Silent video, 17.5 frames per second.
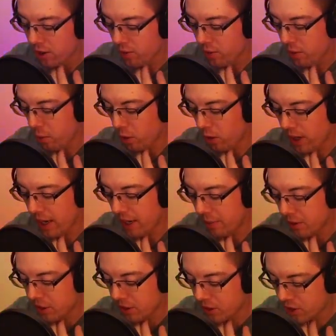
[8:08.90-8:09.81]
we were
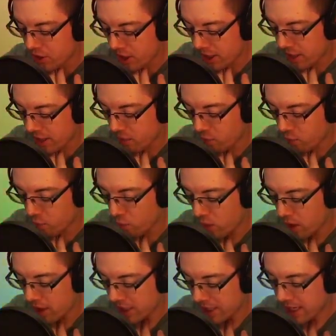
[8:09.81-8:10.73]
able to stun it
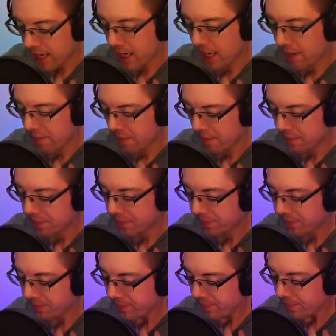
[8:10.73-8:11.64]
1 time.
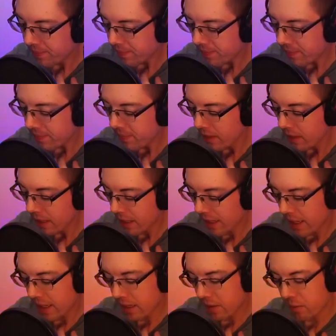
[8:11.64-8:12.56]

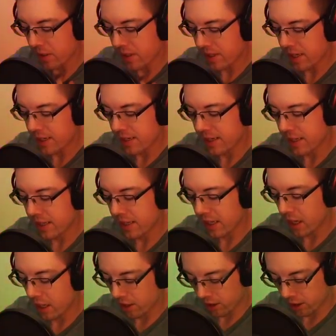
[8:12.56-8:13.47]
And then we sent in
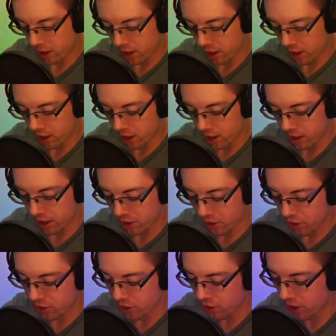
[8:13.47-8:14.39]
the other
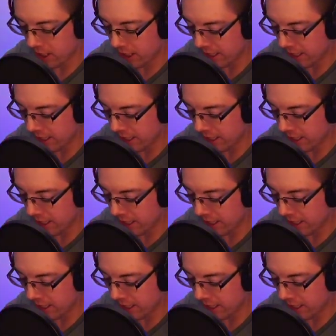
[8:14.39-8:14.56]
Hogs.